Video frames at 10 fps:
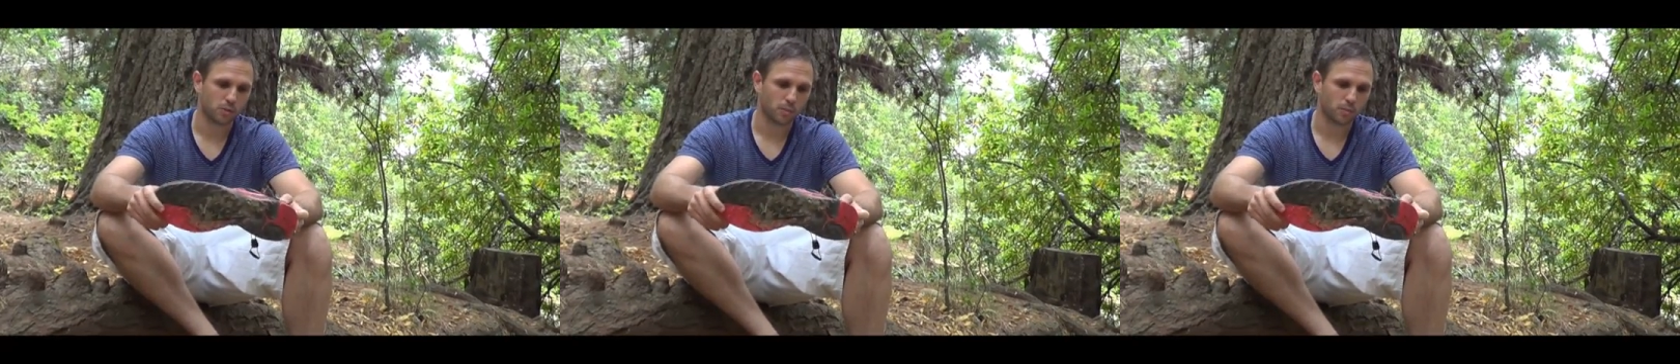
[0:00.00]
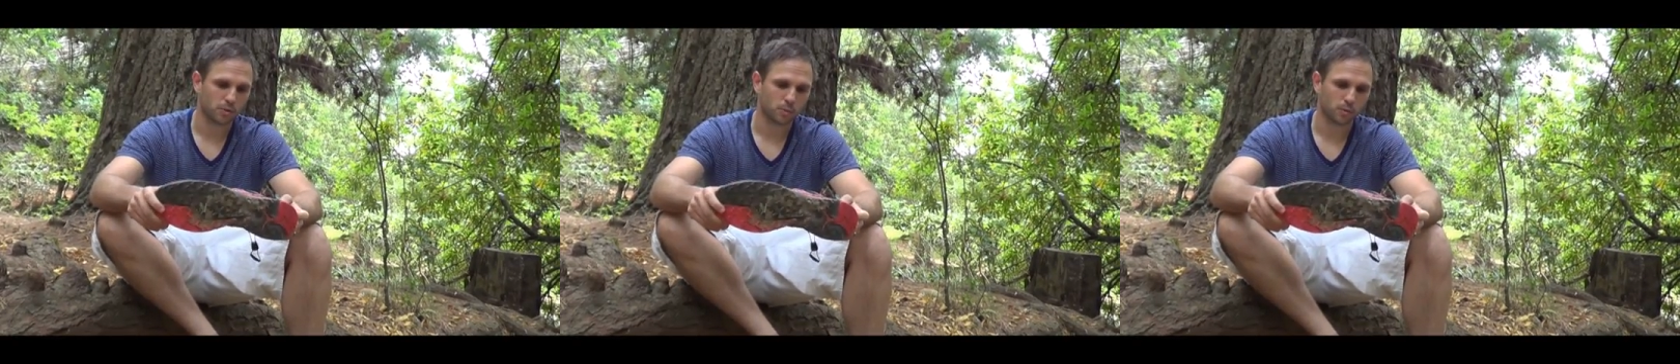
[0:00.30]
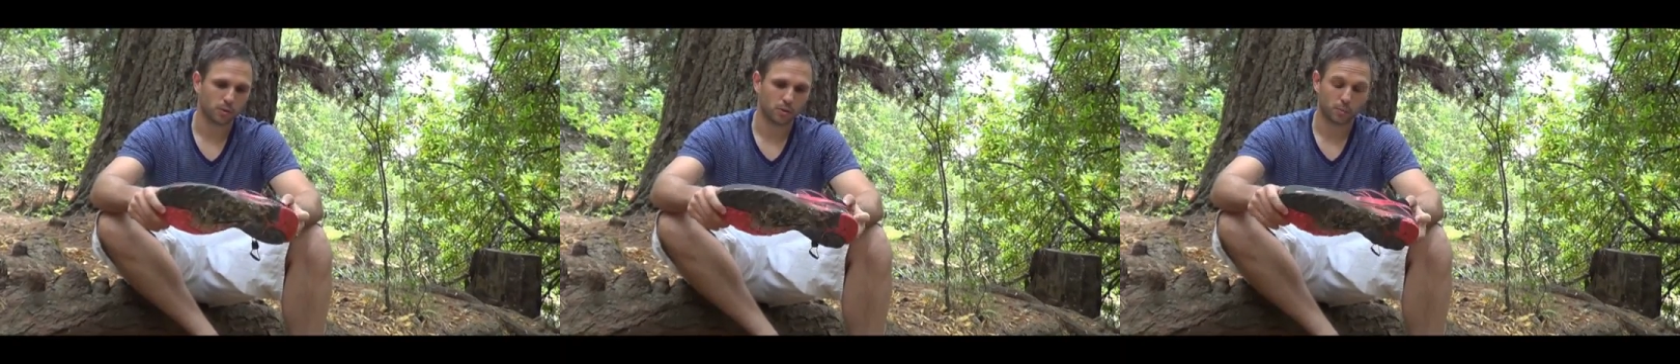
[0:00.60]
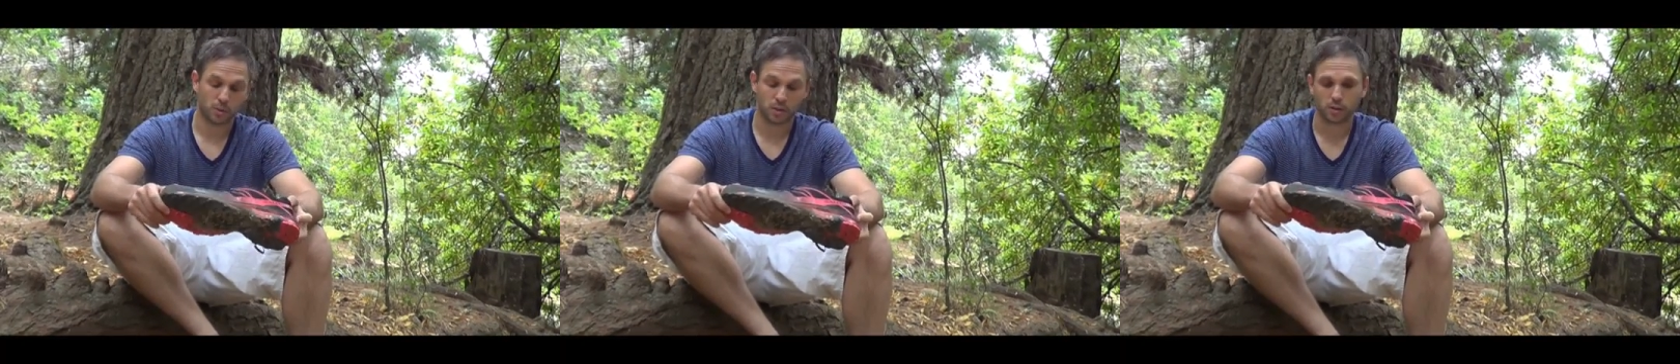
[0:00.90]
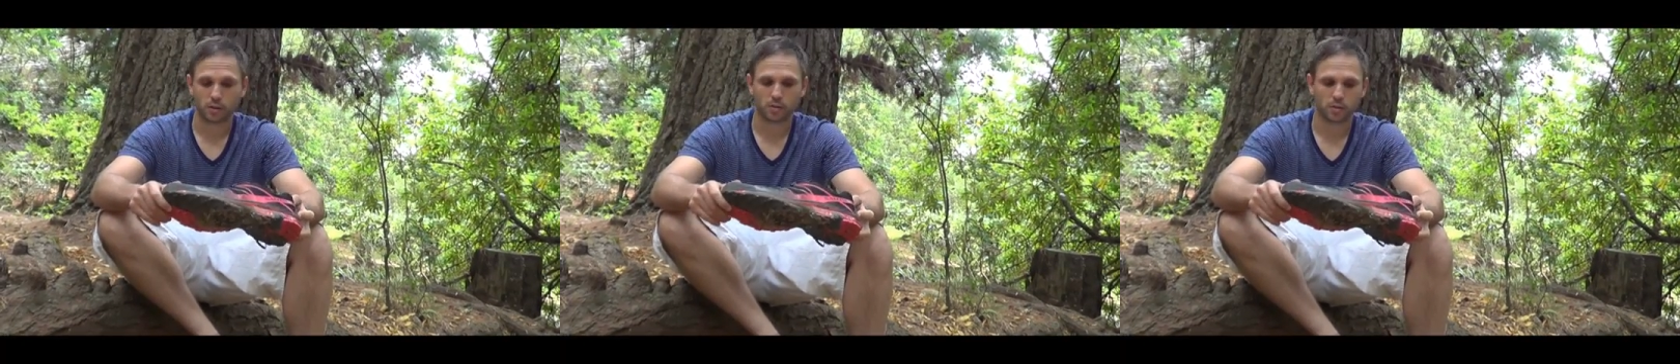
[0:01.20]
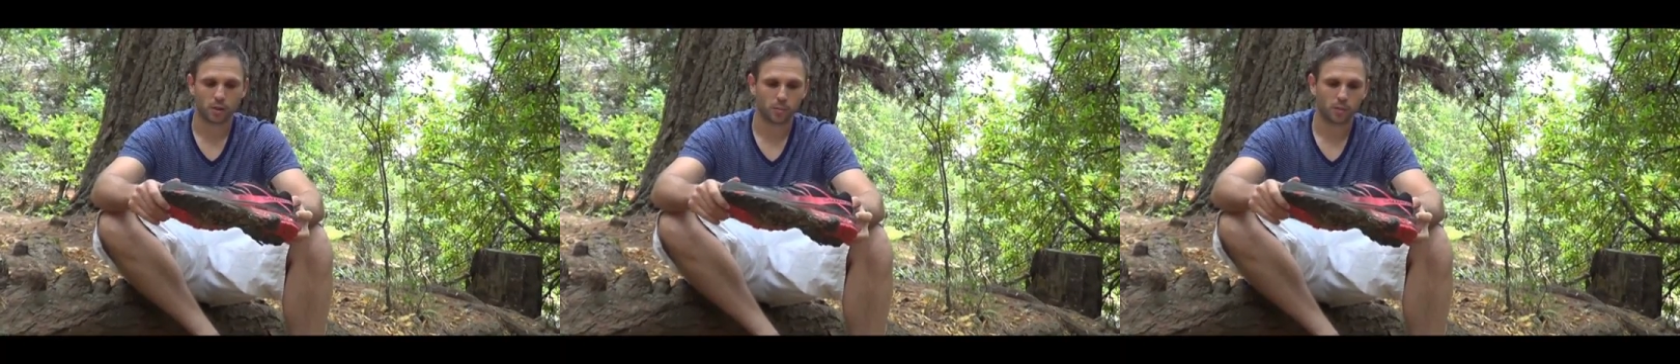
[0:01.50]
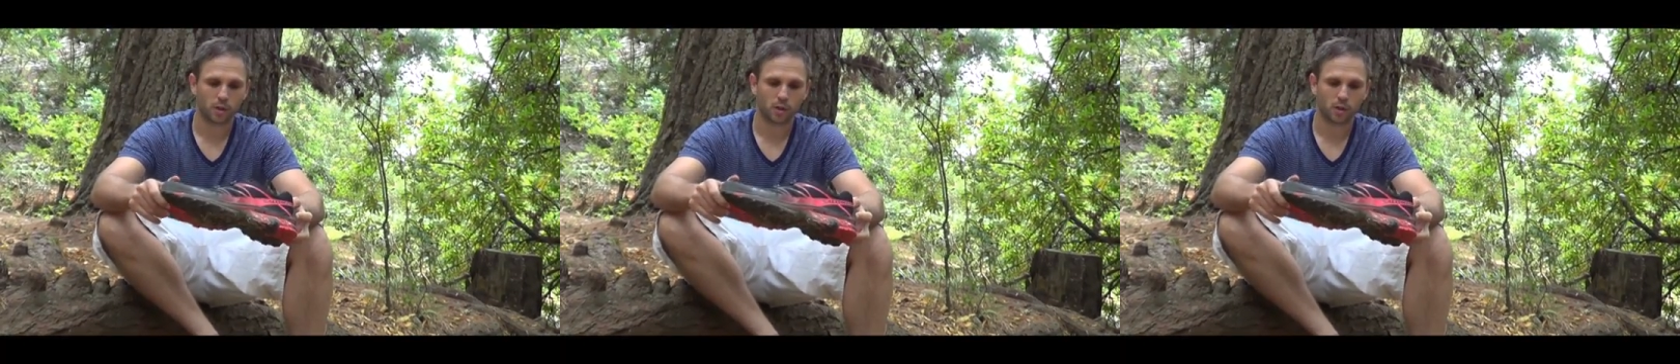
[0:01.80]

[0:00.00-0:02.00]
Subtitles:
companies, particularly on trail, will be going